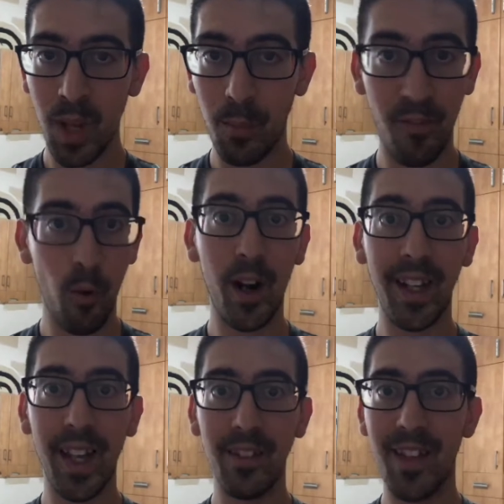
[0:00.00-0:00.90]
before I
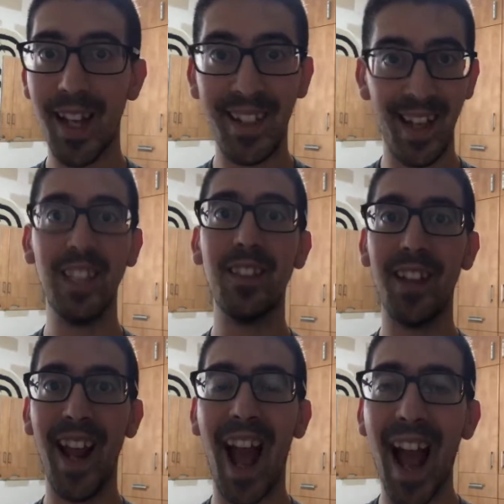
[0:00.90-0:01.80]
get to that,
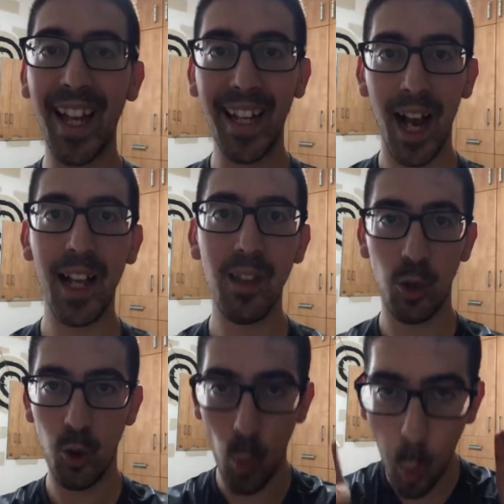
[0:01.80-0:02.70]
yesterday I got
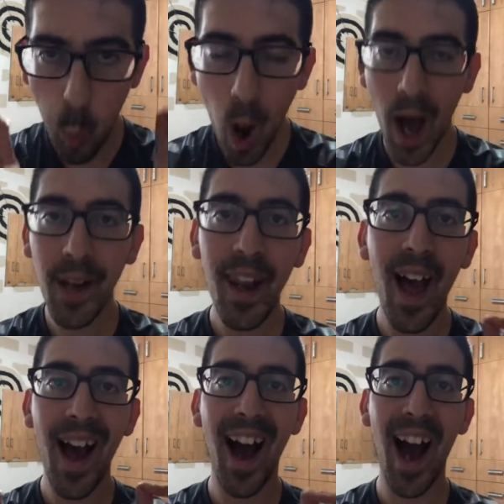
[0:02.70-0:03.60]
to
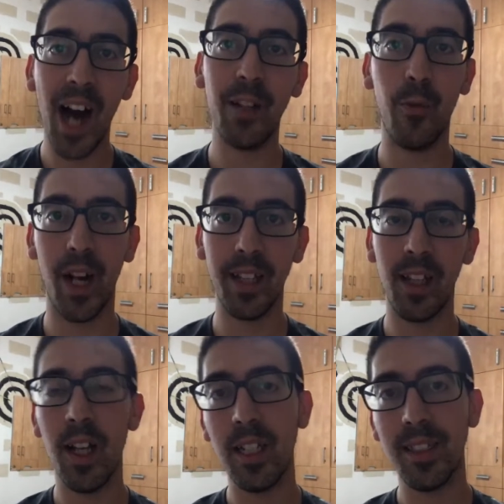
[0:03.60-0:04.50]
100